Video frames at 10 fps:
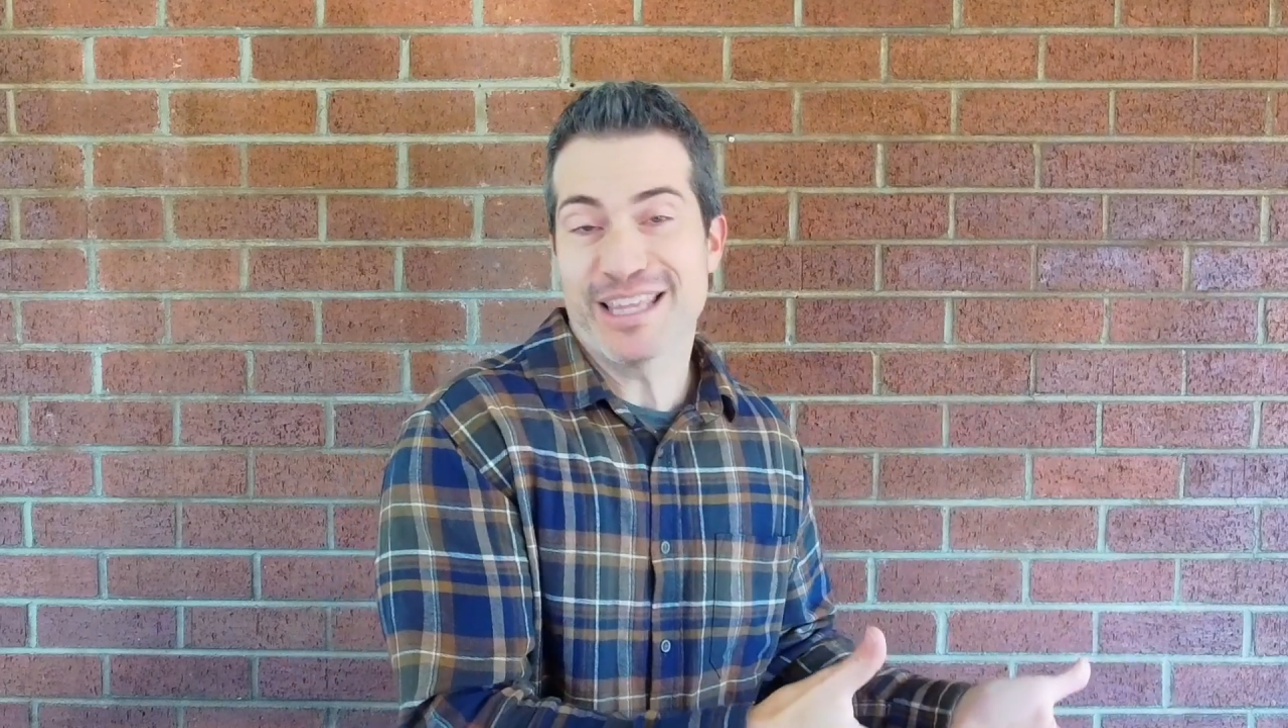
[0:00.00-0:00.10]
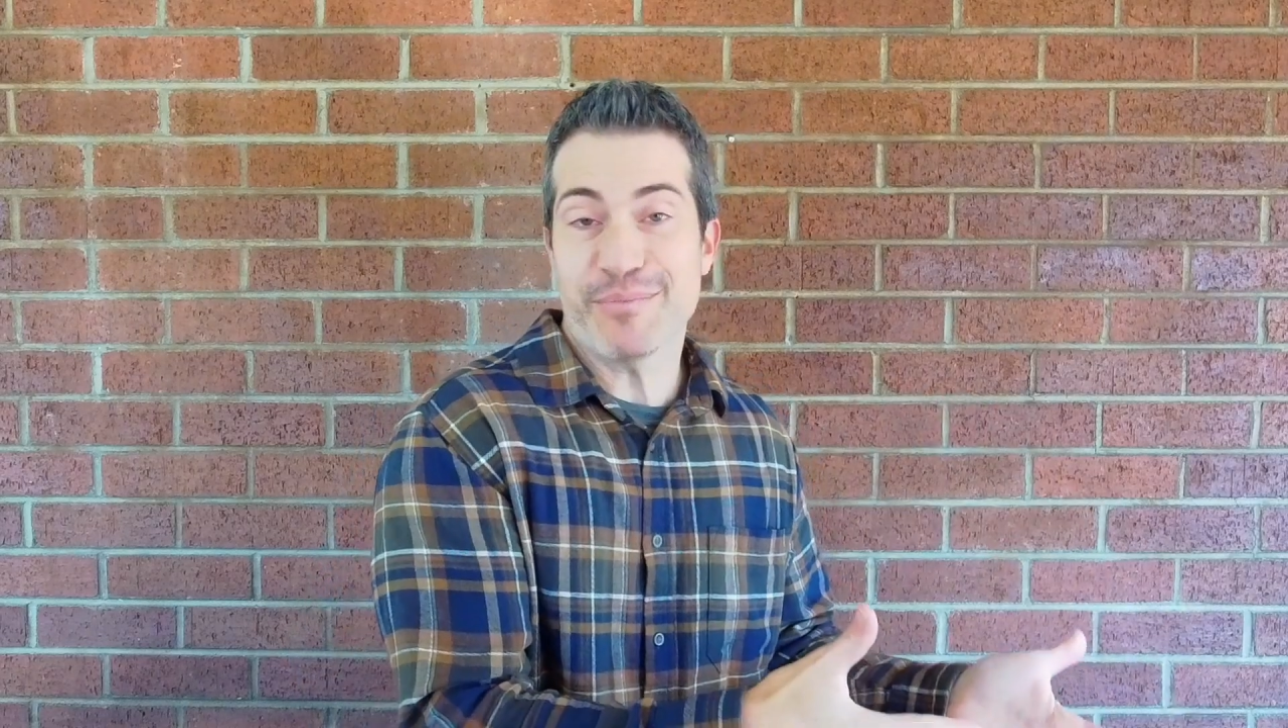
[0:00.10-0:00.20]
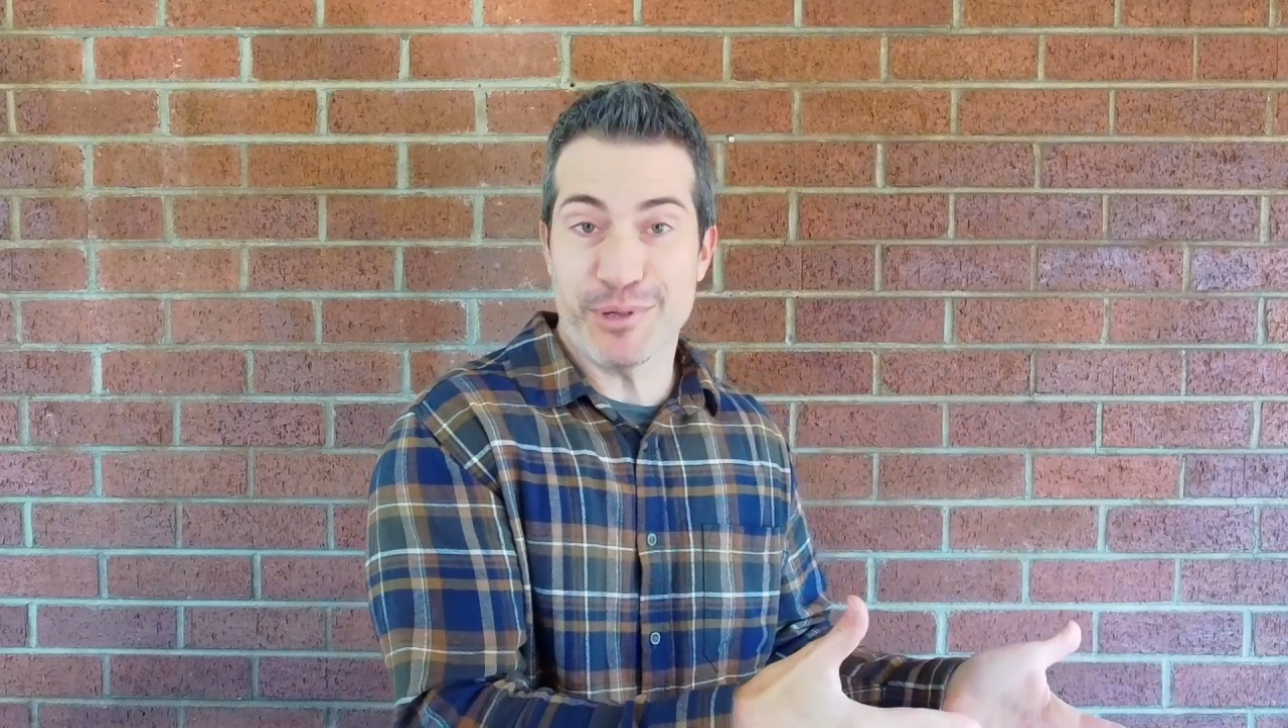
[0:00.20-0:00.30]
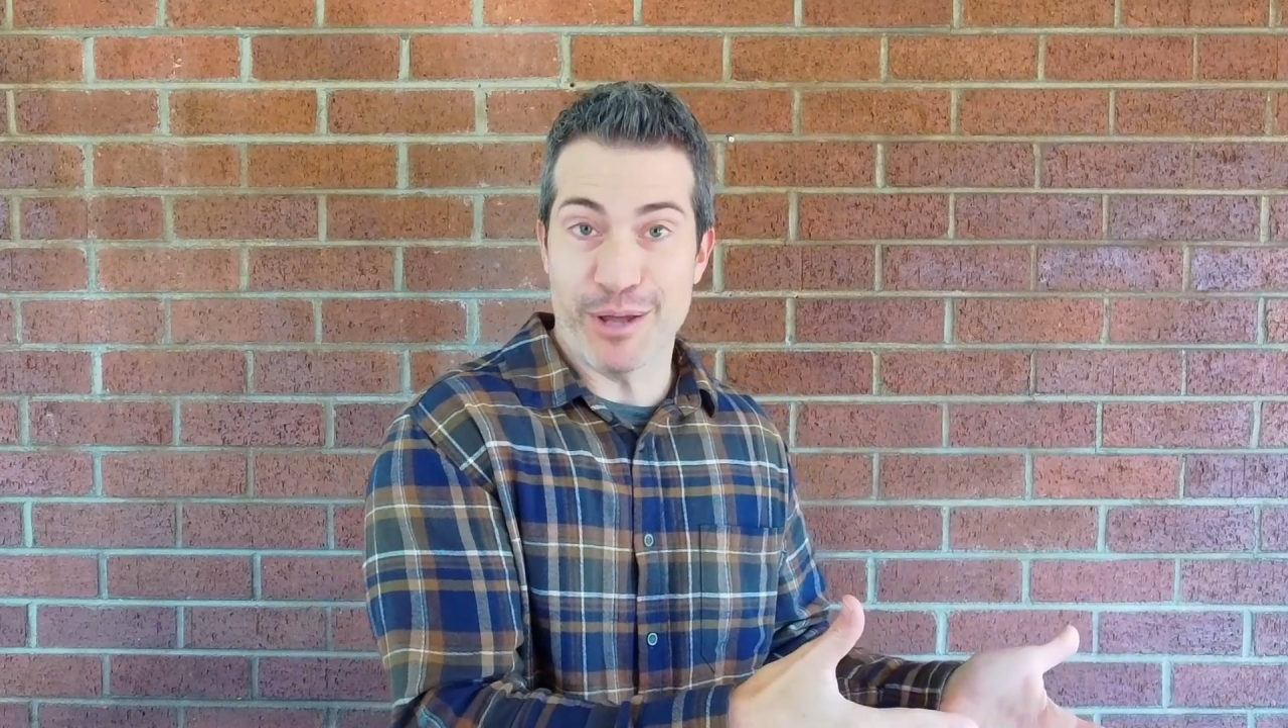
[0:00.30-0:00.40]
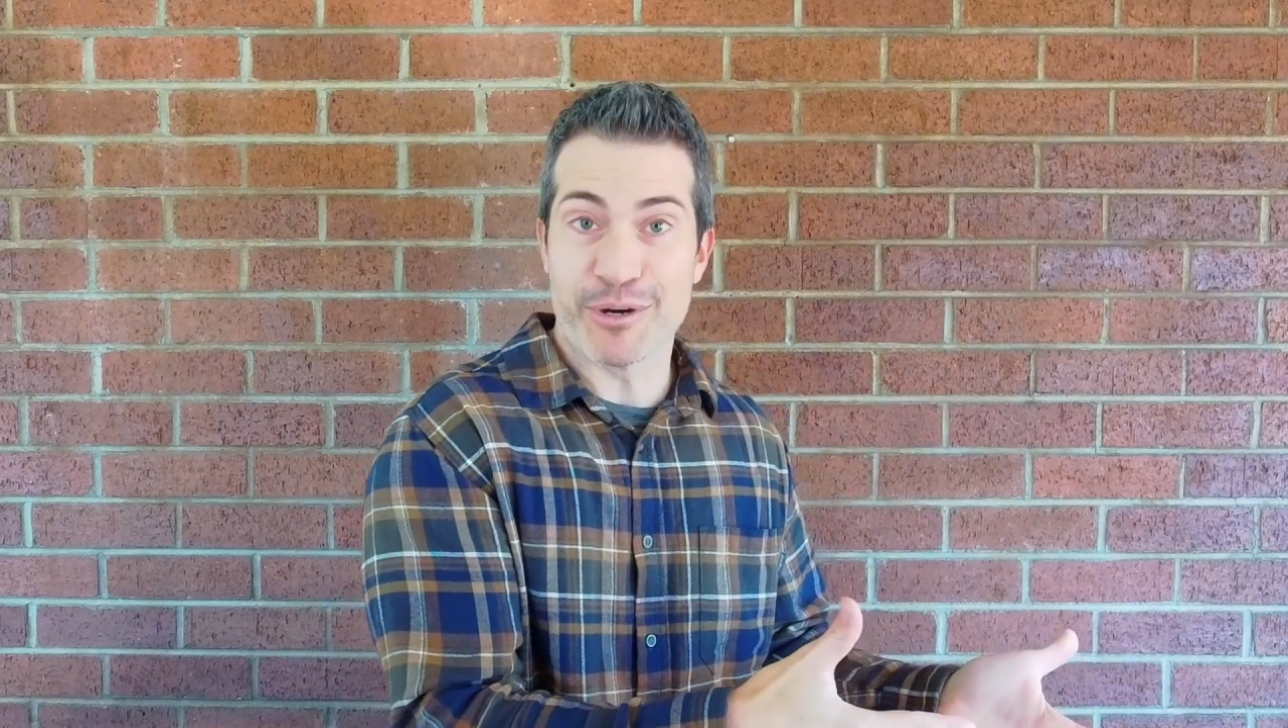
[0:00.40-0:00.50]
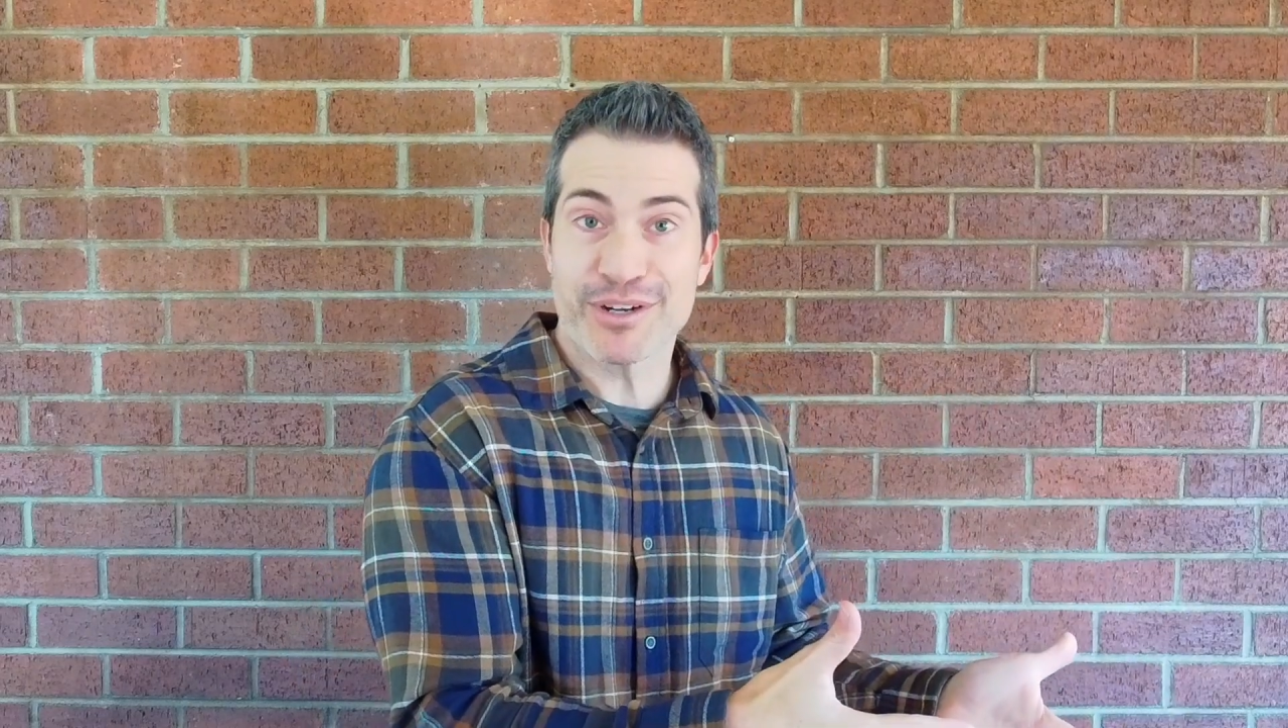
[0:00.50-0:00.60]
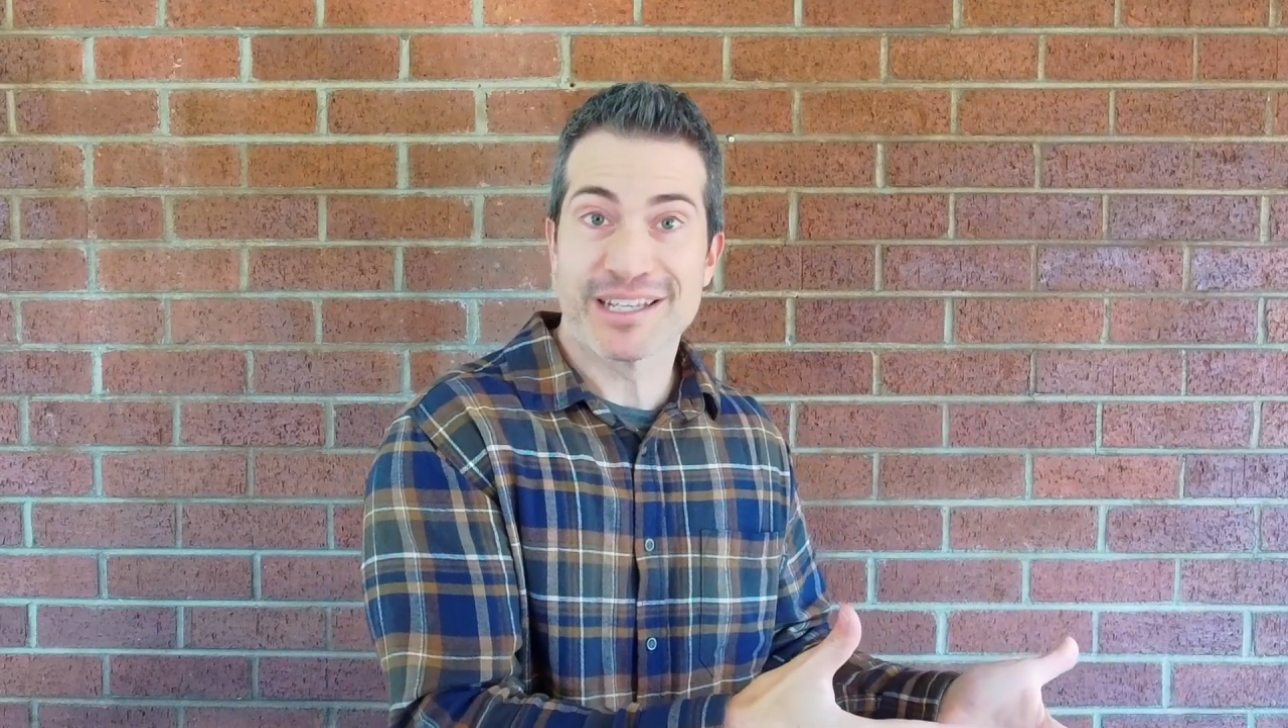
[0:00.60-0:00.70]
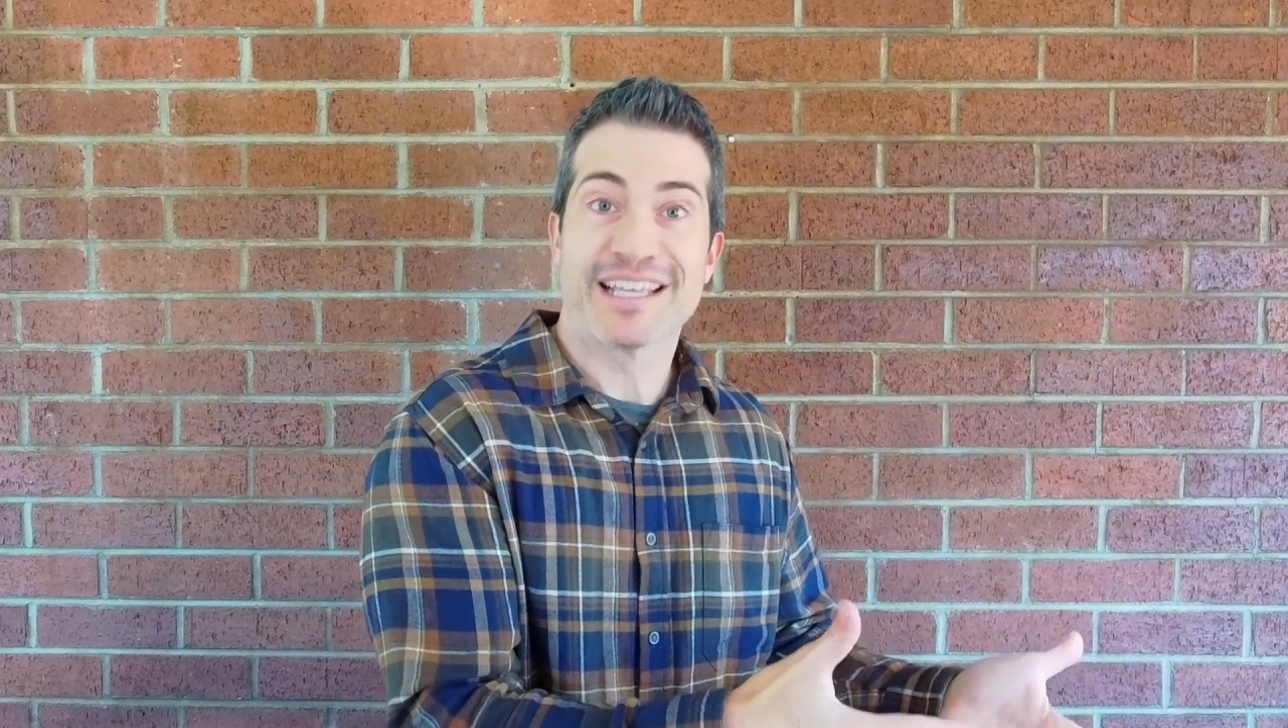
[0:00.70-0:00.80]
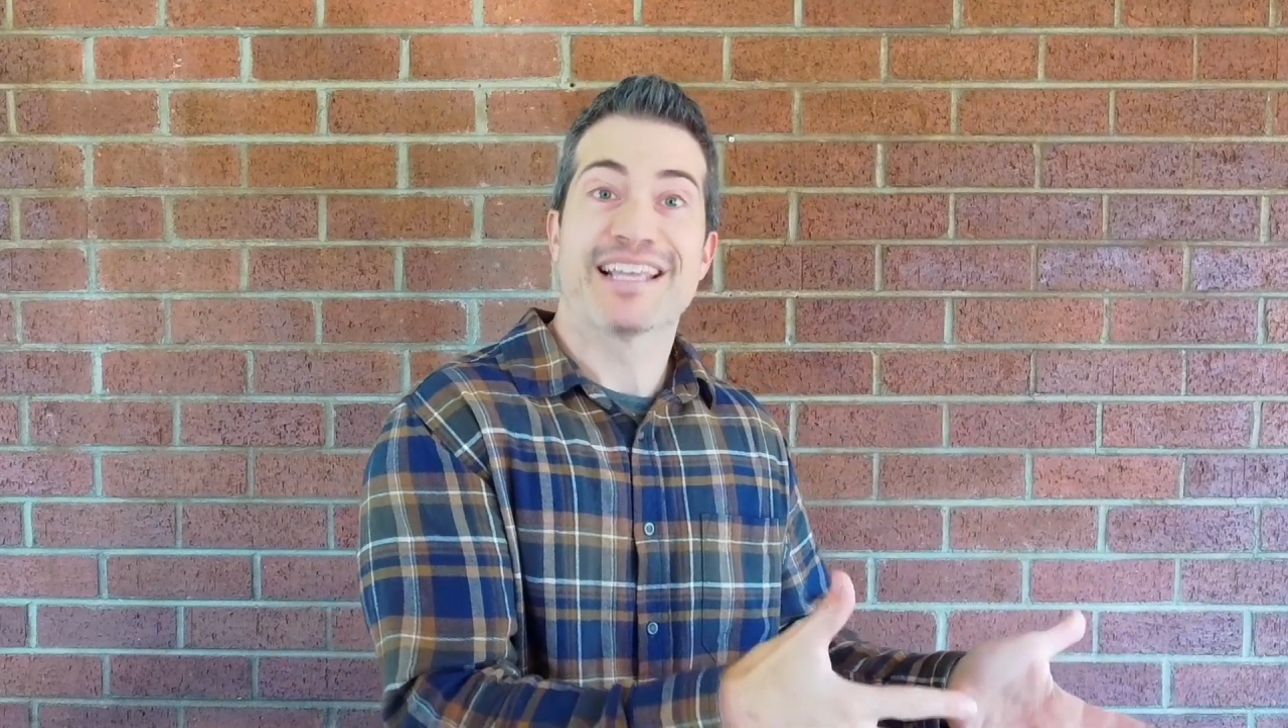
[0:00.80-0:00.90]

the plumber,